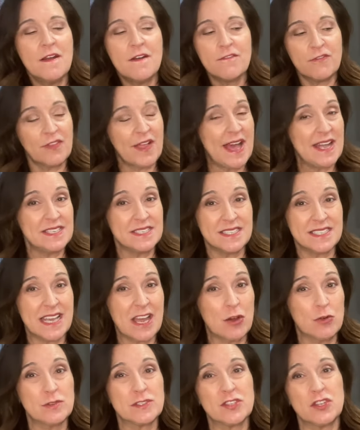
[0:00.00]
flattens
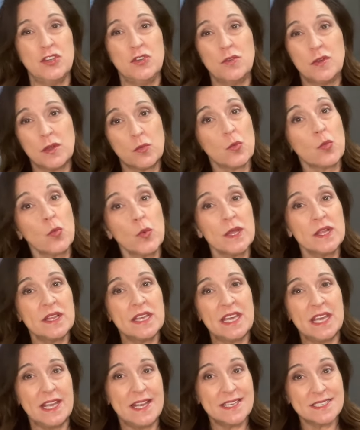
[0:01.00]
out so you can
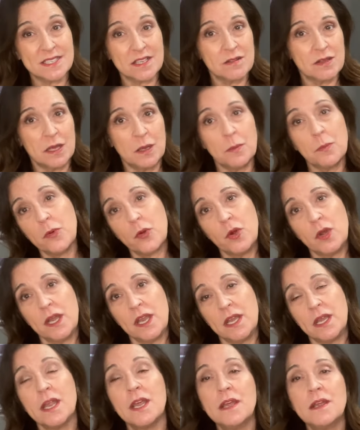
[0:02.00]
really easily put
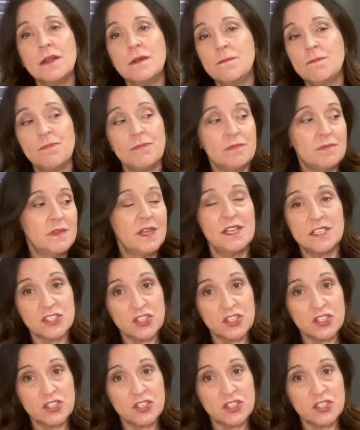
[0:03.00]
it in a